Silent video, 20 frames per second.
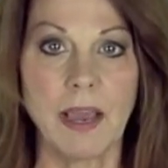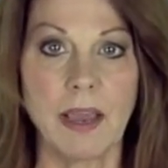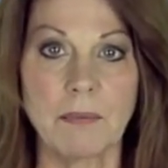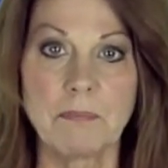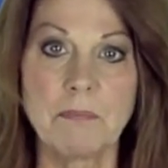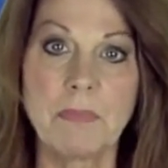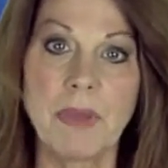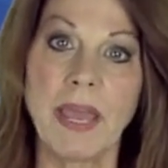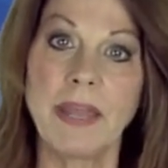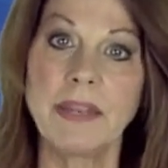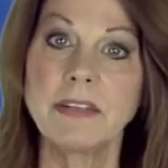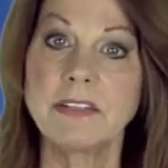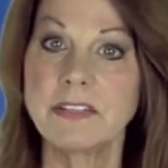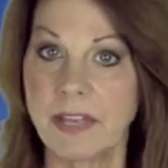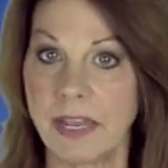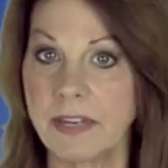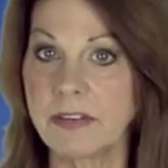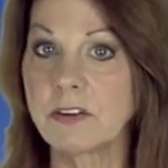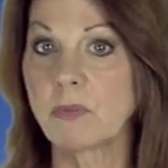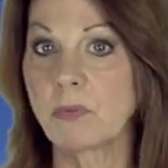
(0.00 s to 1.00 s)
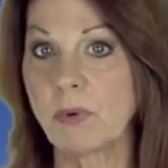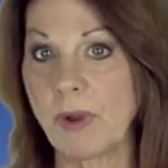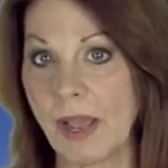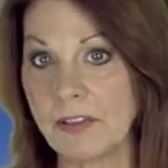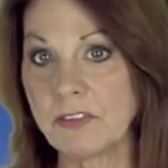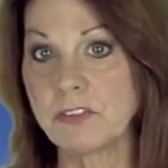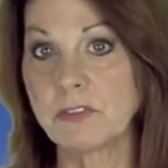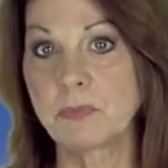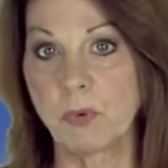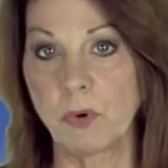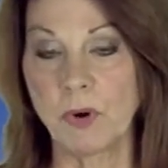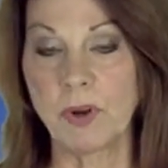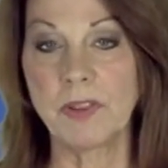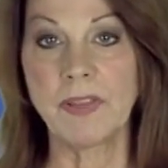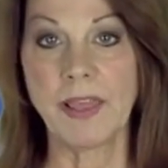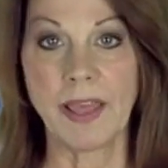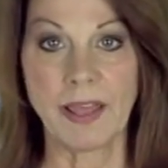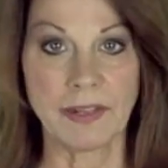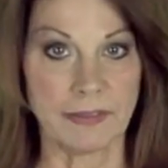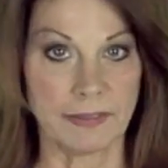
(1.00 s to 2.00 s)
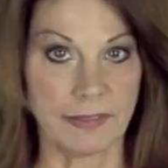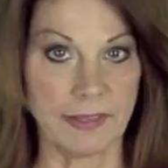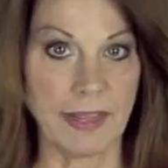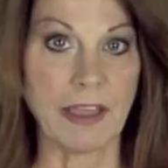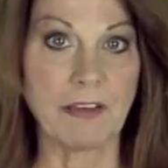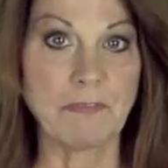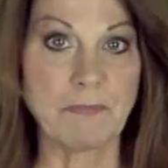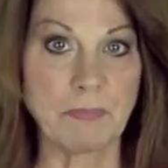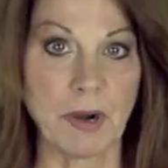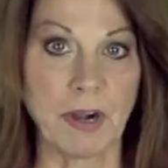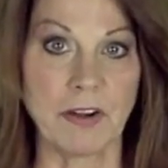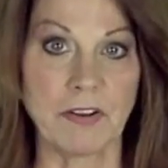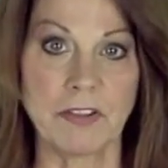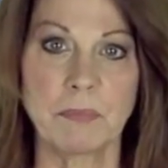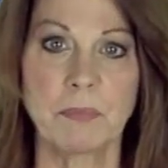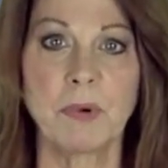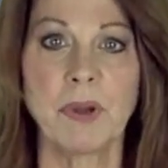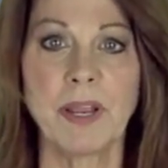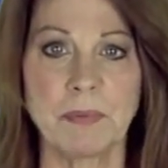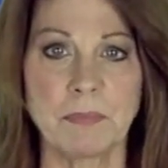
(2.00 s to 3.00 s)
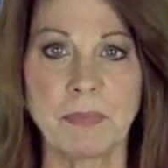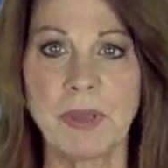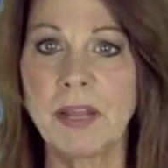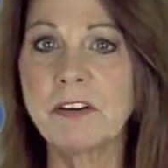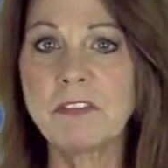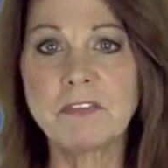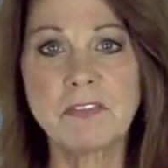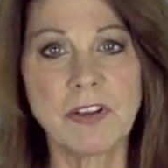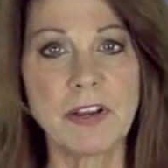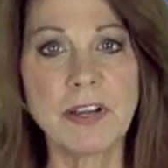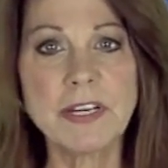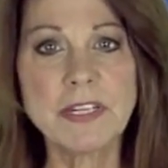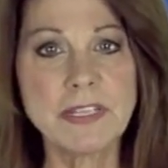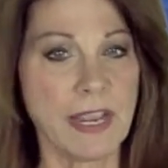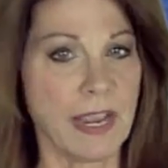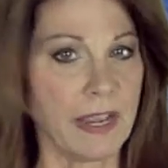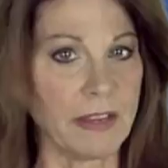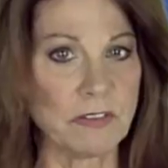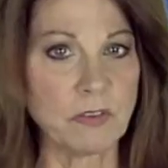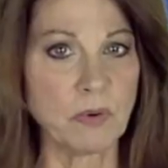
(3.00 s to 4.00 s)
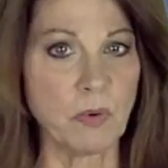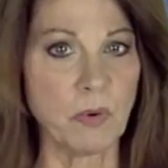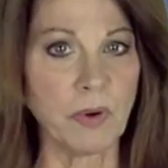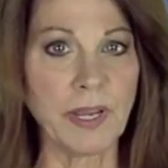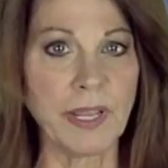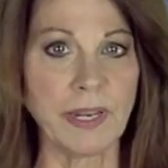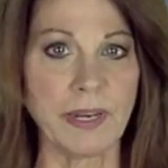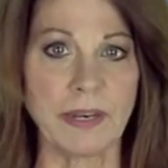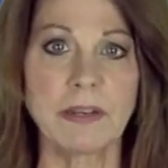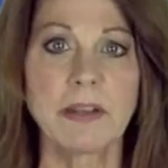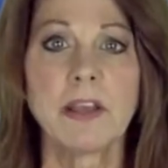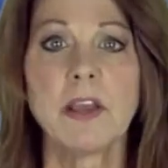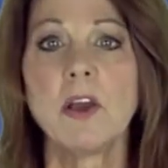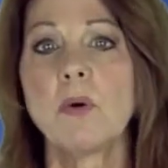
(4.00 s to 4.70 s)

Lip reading: Men tend to rest more in that left part of the brain. Men are very task-oriented.